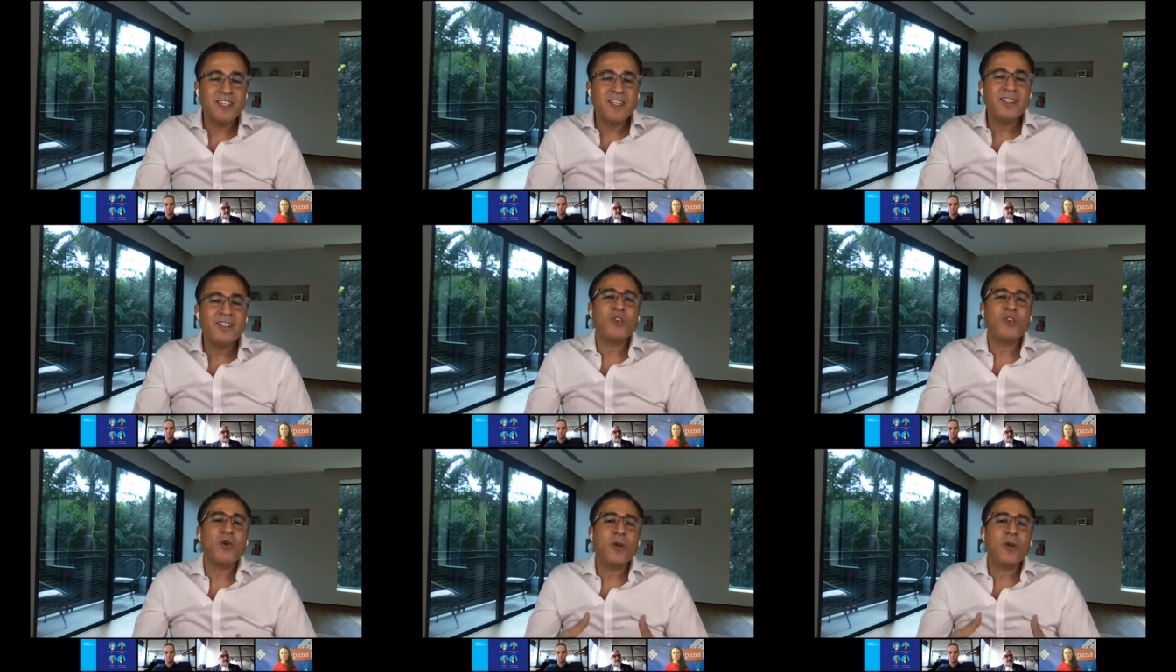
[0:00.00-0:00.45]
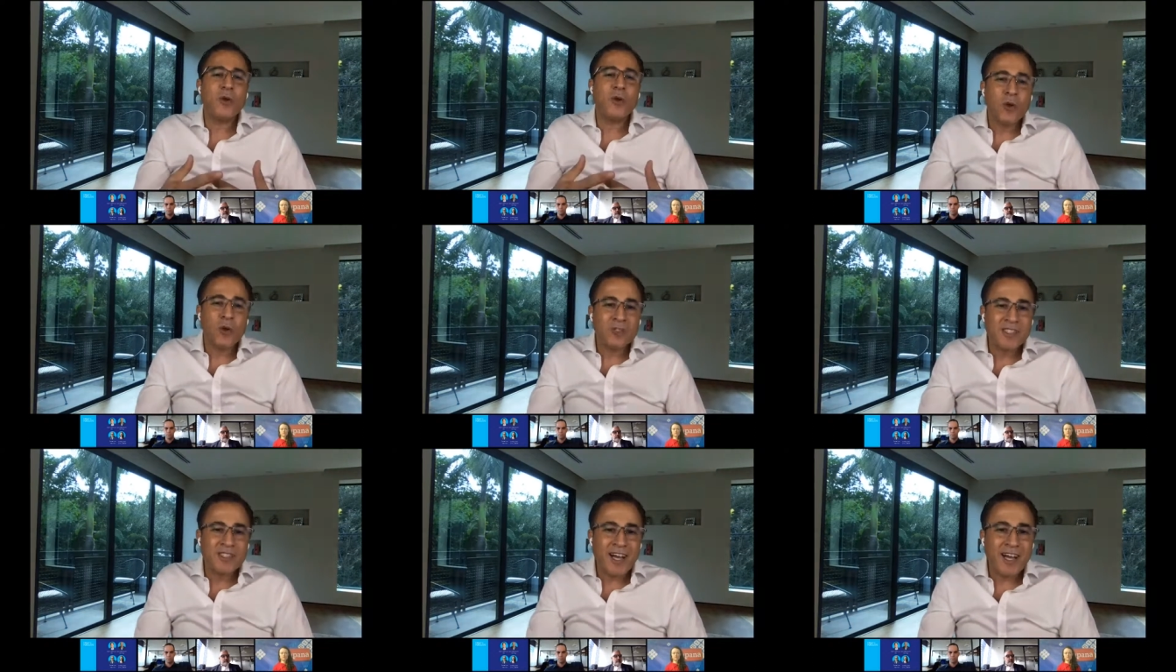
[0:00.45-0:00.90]
took a
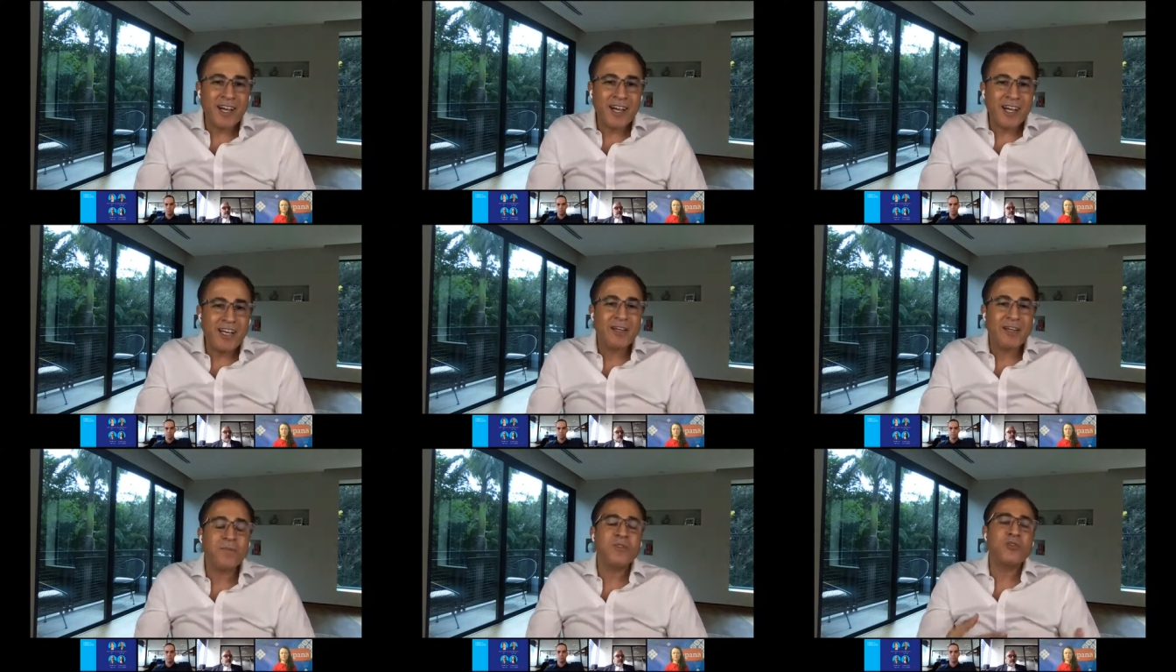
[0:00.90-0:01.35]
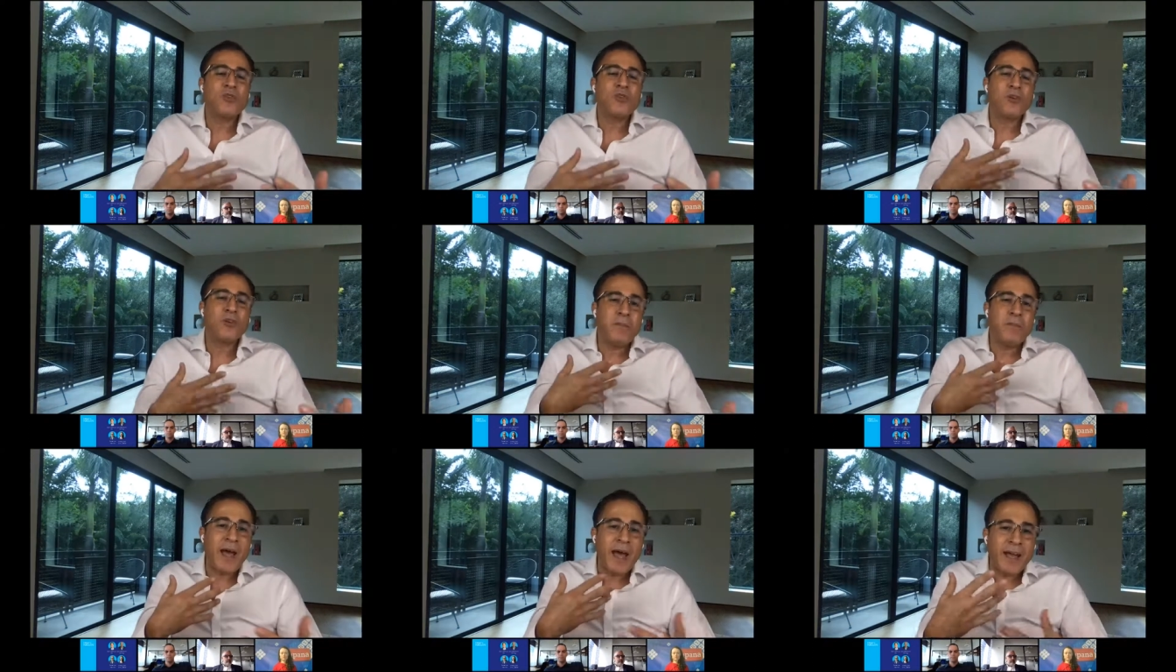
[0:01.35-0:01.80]
long time, took
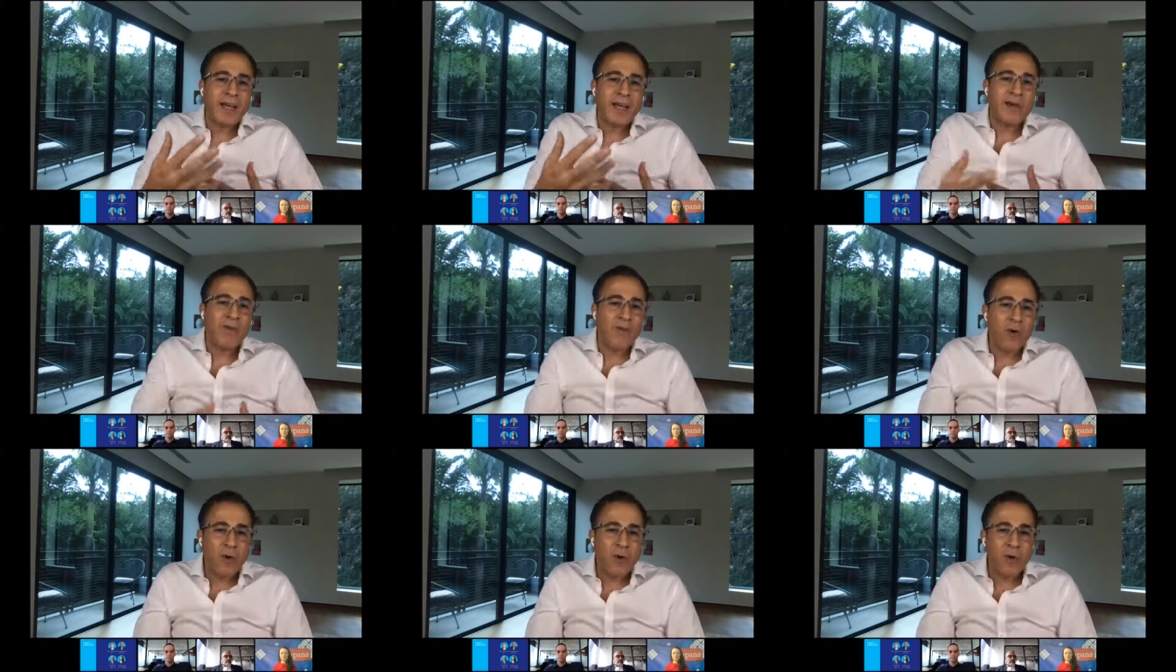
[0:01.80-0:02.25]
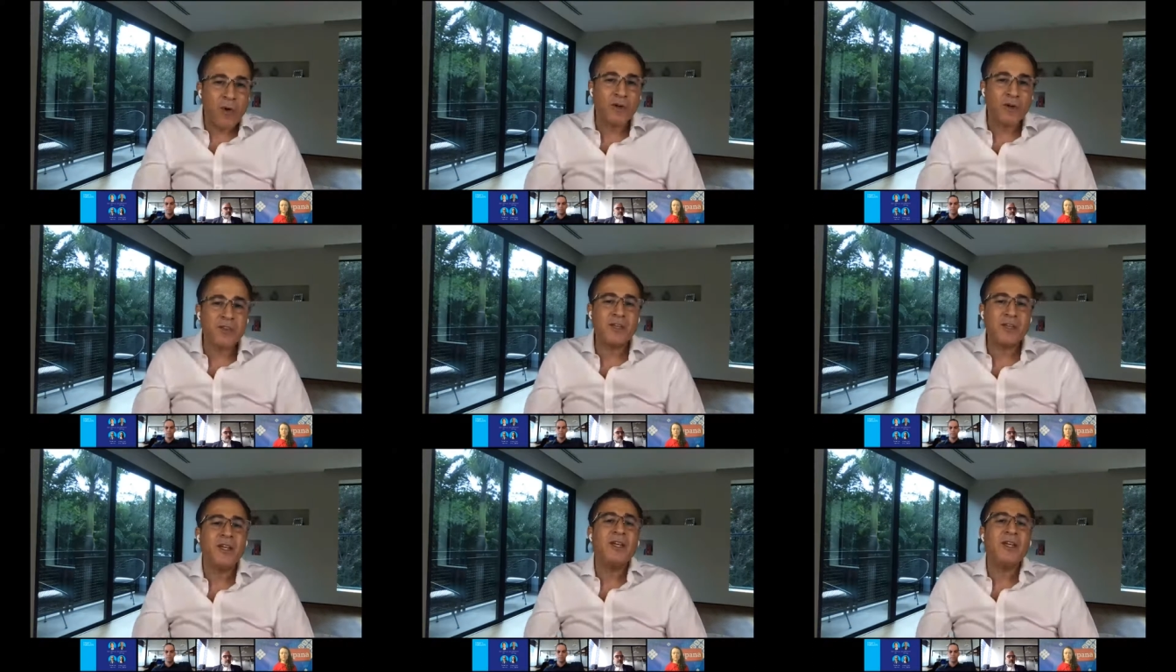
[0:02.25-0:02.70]
back and
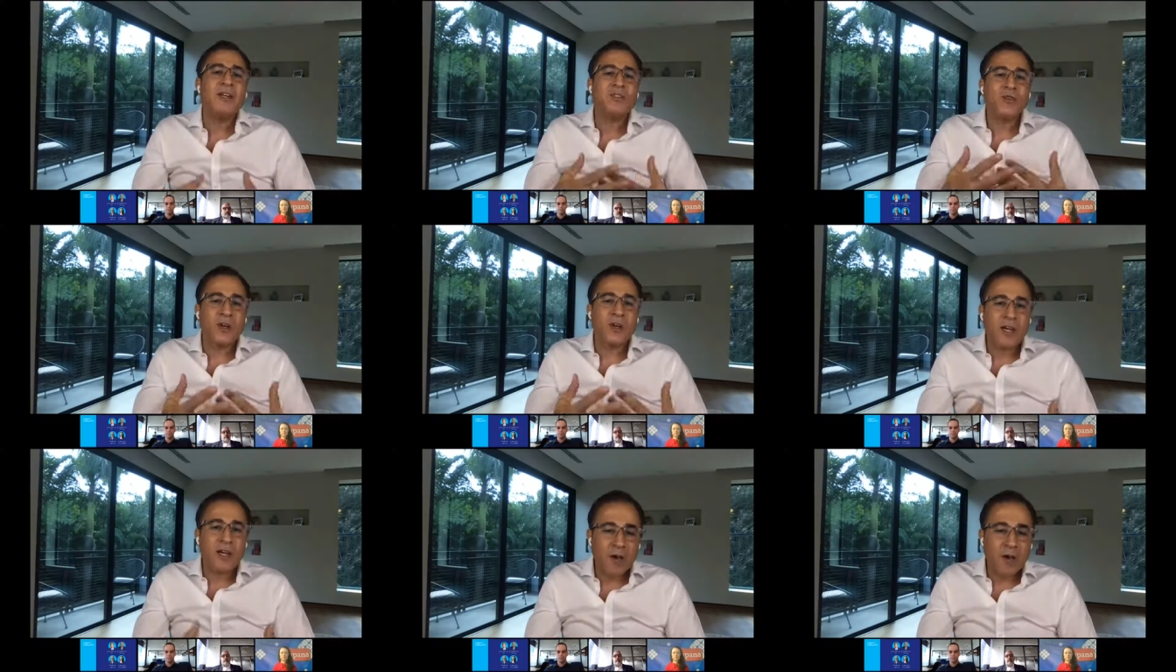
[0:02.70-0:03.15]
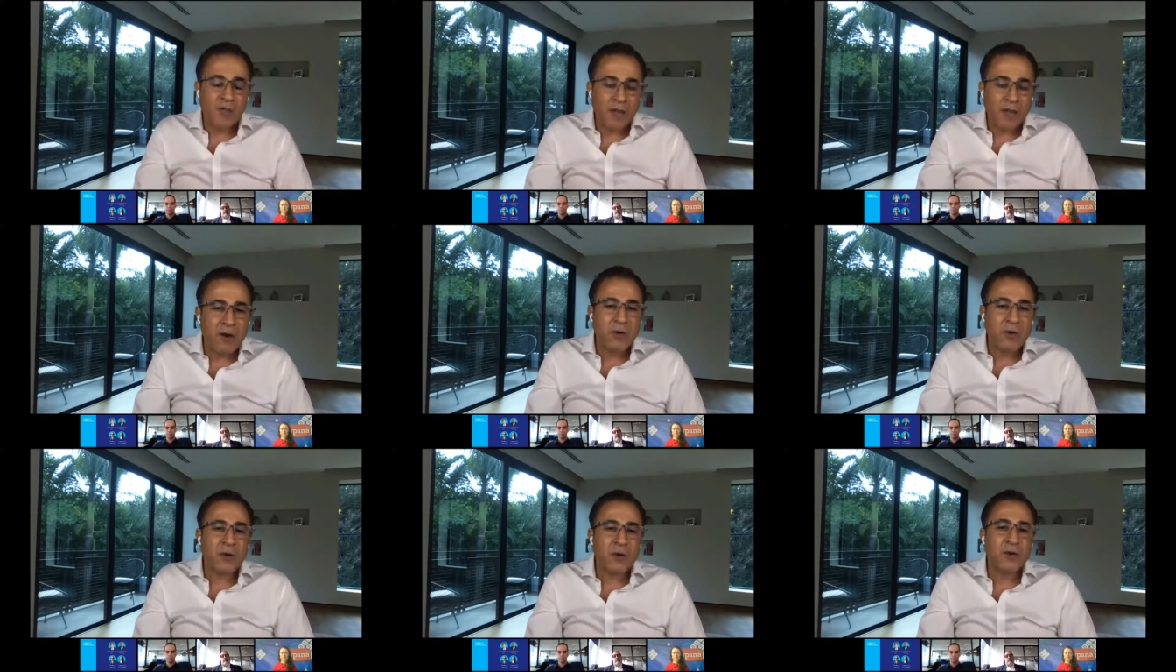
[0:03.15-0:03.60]
forth, took a lot of
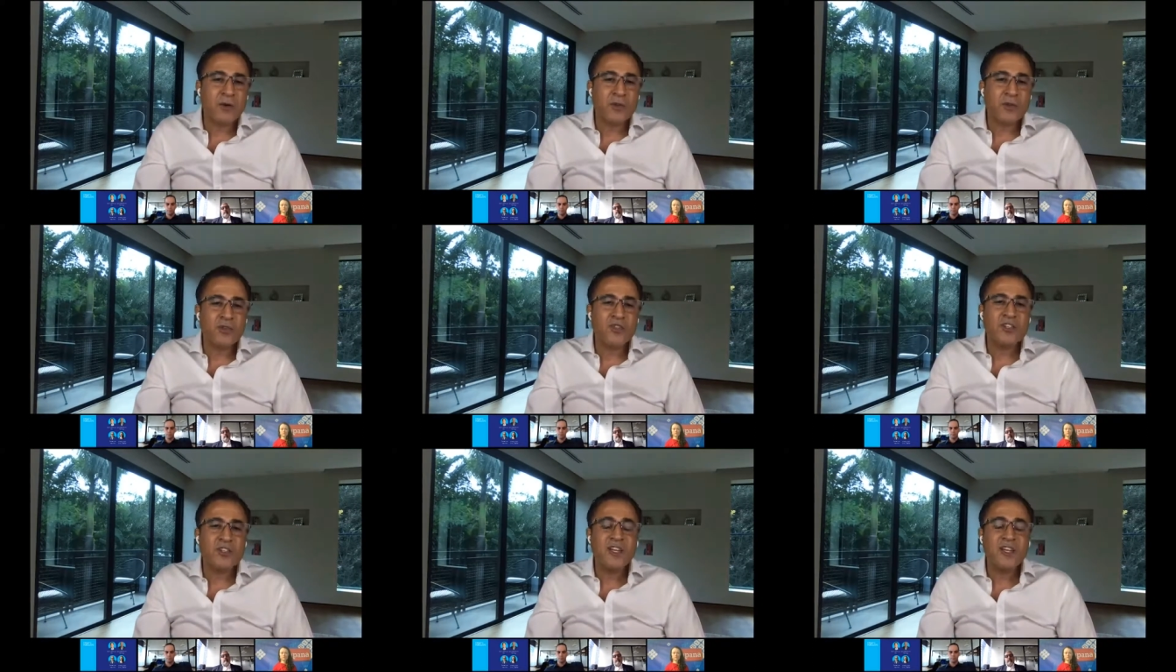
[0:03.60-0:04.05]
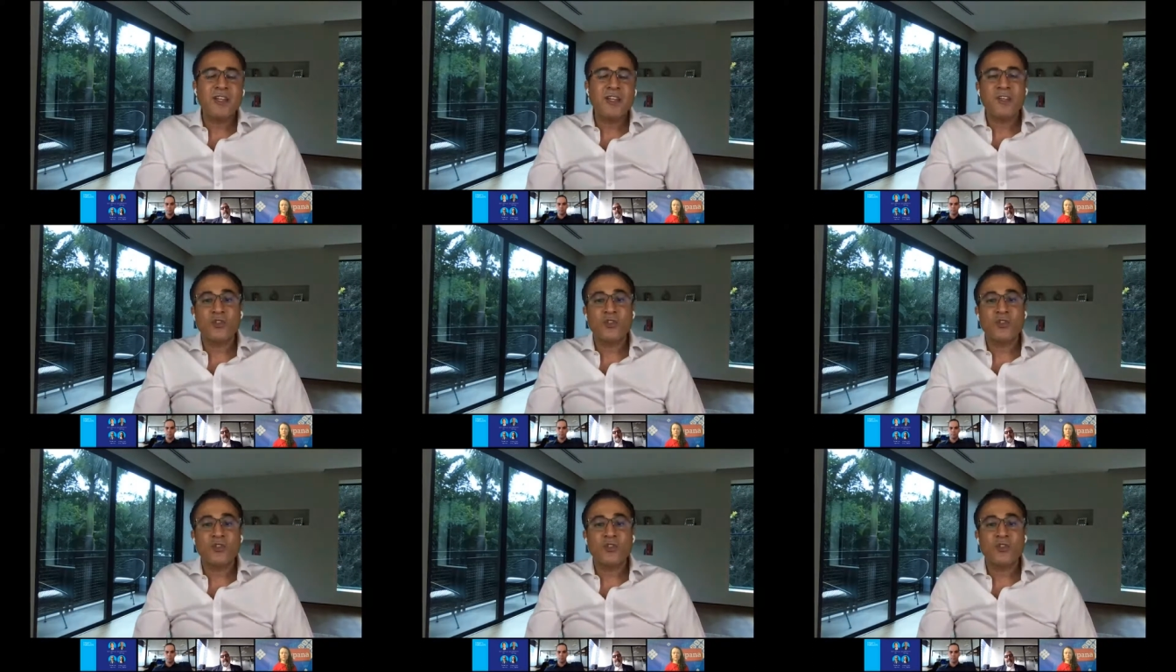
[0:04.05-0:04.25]
errors.